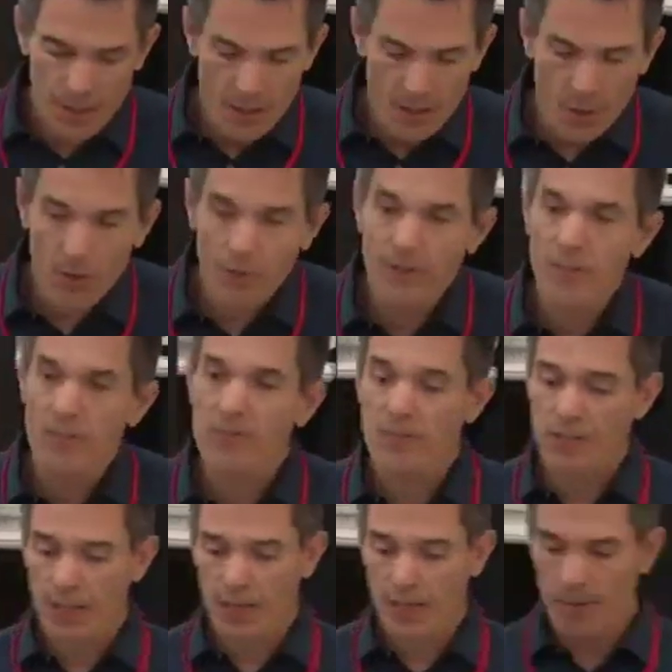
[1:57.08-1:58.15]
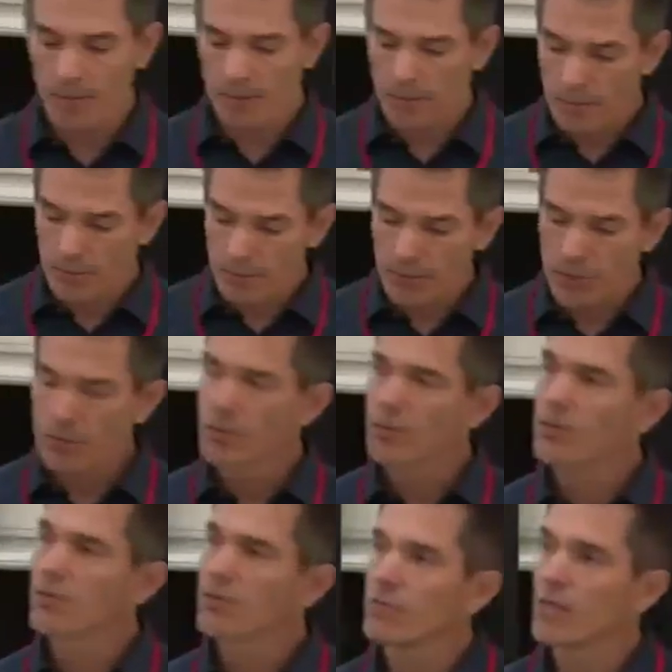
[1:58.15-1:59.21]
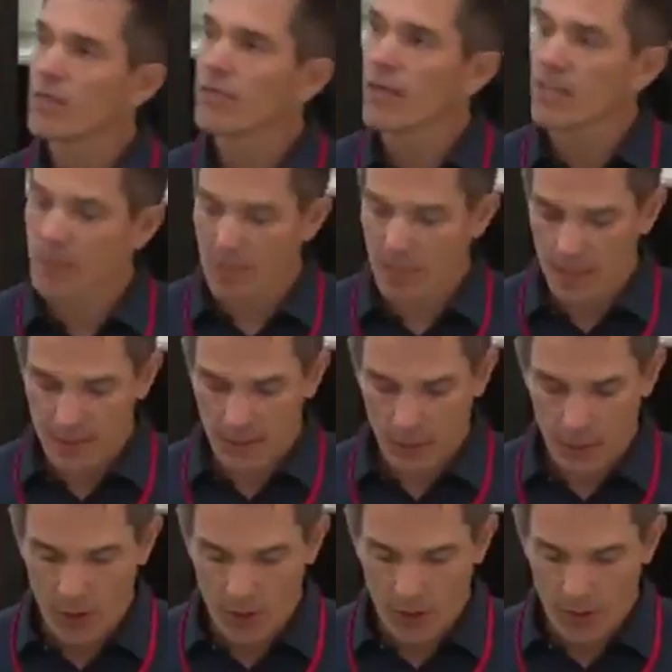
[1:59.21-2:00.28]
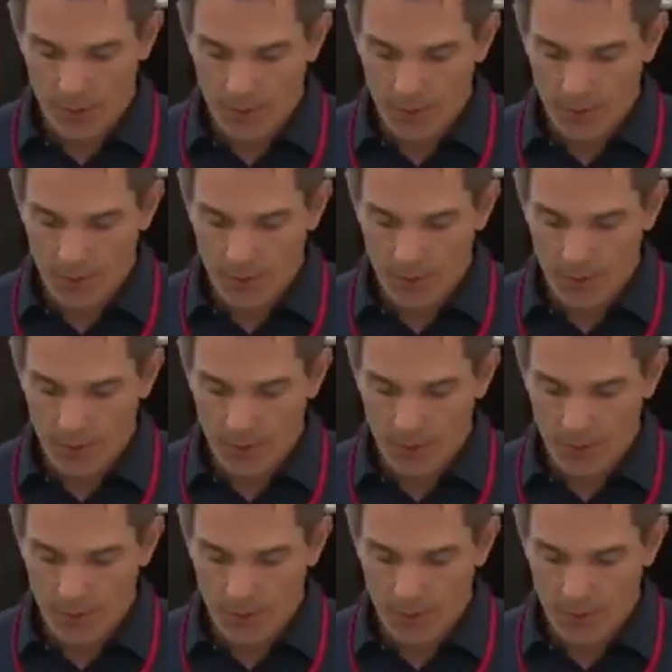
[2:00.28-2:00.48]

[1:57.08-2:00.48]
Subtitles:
All of this produced really fascinating work.